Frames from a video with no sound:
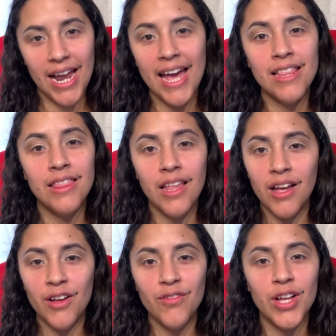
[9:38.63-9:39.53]
I
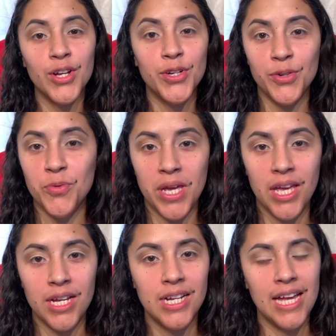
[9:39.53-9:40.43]
love a good
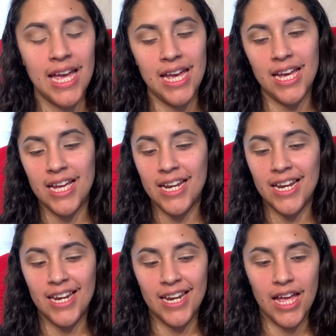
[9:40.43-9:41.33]
wing, and
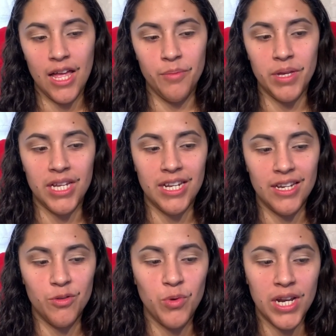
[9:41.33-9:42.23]
I
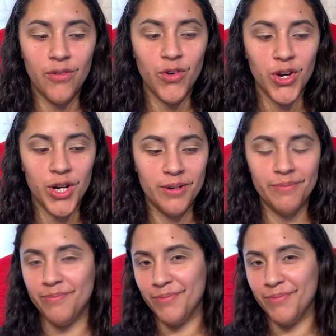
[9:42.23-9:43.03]
mean, whenever